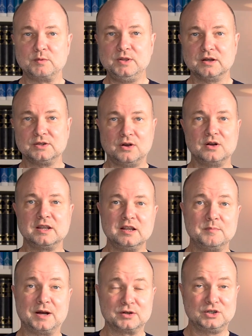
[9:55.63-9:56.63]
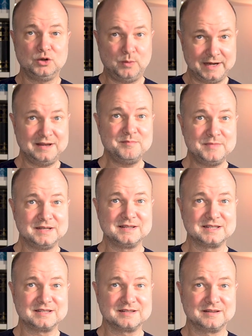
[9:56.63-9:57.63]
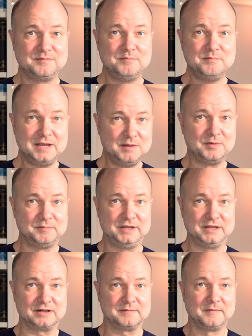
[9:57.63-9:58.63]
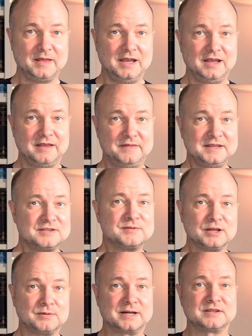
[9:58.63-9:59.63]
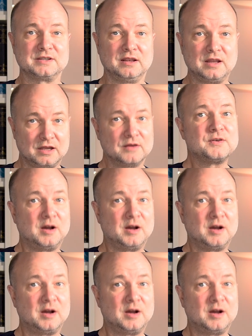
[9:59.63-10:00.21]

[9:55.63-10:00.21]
we are talking about 20 minutes minimum here. This requires a lot of